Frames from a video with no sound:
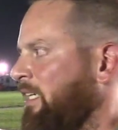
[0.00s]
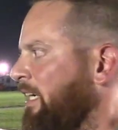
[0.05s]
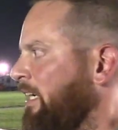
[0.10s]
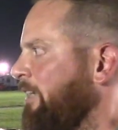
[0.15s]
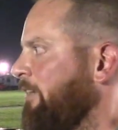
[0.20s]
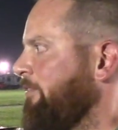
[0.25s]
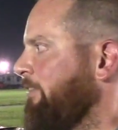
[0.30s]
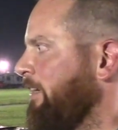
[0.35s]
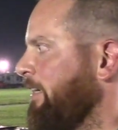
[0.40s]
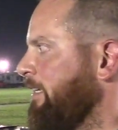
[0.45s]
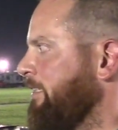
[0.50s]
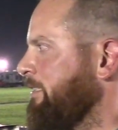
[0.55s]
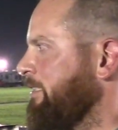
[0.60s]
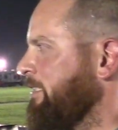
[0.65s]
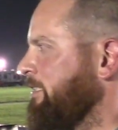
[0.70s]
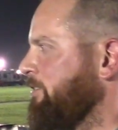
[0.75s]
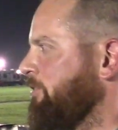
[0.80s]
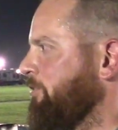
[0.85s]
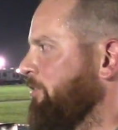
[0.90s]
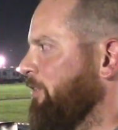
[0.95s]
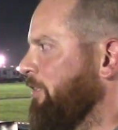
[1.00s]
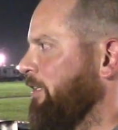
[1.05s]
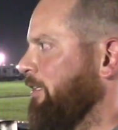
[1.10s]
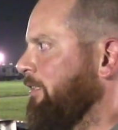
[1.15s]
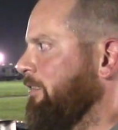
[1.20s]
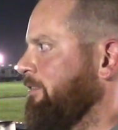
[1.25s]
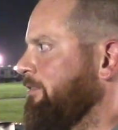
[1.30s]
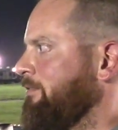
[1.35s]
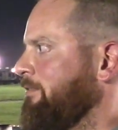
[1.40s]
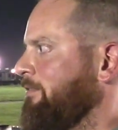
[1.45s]
I've had this
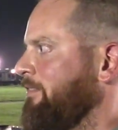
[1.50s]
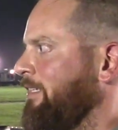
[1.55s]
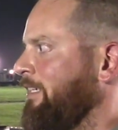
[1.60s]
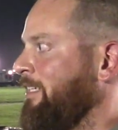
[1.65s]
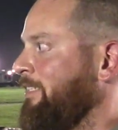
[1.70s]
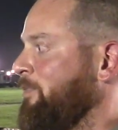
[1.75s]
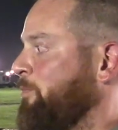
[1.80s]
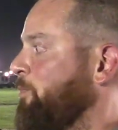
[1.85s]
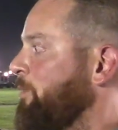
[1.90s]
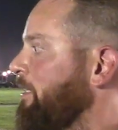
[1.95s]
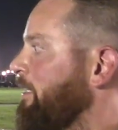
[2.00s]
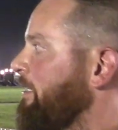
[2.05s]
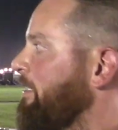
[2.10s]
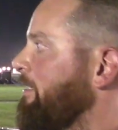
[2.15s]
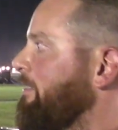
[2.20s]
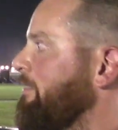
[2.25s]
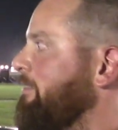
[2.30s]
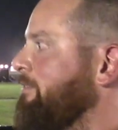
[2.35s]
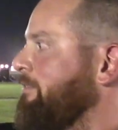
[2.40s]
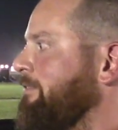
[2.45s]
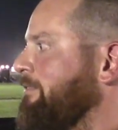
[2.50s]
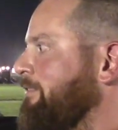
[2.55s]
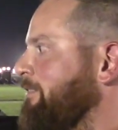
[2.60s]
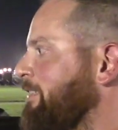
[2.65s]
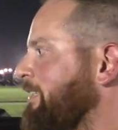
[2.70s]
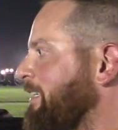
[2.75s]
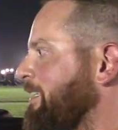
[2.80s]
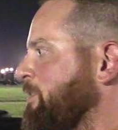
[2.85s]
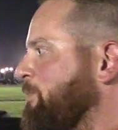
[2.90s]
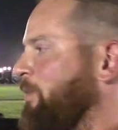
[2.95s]
truck. It's been
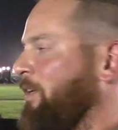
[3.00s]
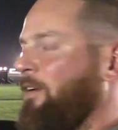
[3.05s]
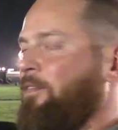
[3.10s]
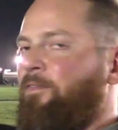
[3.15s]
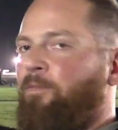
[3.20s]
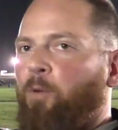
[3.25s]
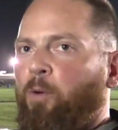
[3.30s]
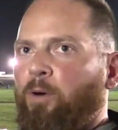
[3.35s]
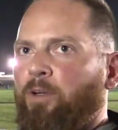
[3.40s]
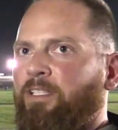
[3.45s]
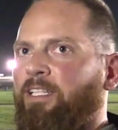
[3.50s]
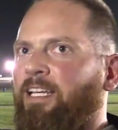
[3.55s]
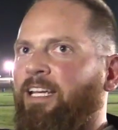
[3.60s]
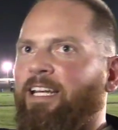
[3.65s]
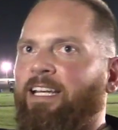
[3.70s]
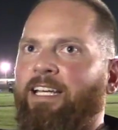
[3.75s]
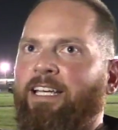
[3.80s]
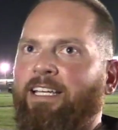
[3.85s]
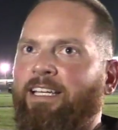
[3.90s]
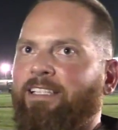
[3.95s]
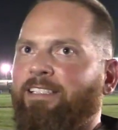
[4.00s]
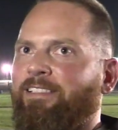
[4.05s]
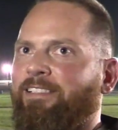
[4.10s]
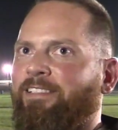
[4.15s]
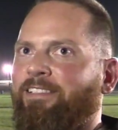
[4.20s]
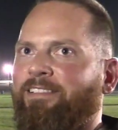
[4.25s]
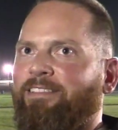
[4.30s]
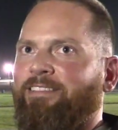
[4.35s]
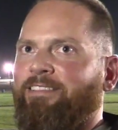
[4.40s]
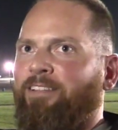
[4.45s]
a
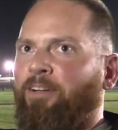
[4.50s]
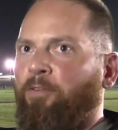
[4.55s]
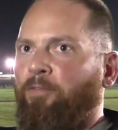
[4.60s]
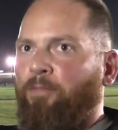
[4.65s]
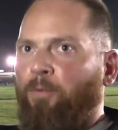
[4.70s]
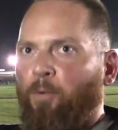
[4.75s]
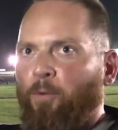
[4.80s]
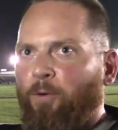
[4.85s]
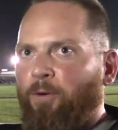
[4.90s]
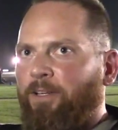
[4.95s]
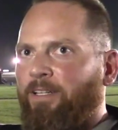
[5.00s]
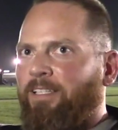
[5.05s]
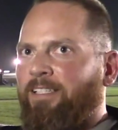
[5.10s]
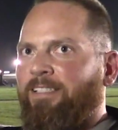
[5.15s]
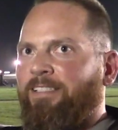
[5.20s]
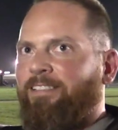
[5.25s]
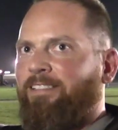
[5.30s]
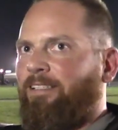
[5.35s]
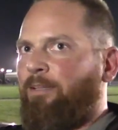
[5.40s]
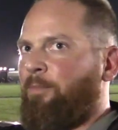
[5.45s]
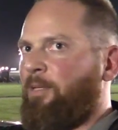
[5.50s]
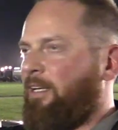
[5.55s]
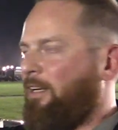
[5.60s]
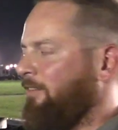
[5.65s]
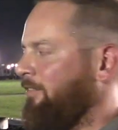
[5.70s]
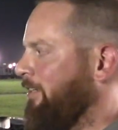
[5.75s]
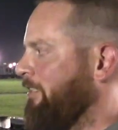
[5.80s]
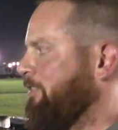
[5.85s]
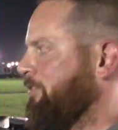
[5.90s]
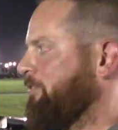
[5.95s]
14-inch on 40s. I mean,
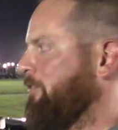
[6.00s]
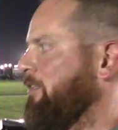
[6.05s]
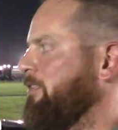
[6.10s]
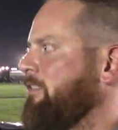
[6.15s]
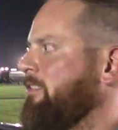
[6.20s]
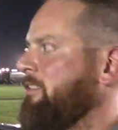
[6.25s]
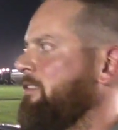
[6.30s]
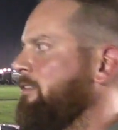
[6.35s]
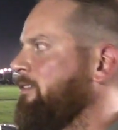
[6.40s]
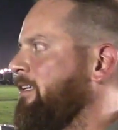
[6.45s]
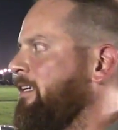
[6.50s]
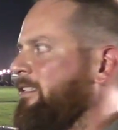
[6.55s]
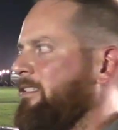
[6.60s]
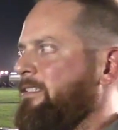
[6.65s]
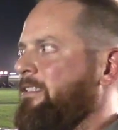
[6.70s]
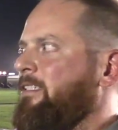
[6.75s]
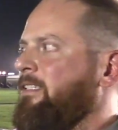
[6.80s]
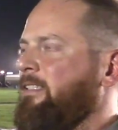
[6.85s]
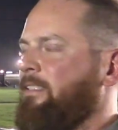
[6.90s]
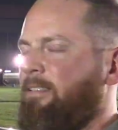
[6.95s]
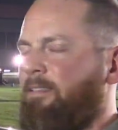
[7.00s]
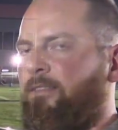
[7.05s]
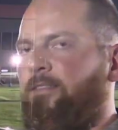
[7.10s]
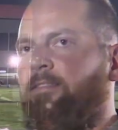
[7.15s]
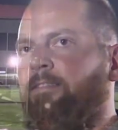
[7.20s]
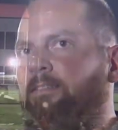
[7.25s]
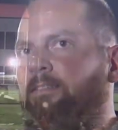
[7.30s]
I've had this truck since 2010.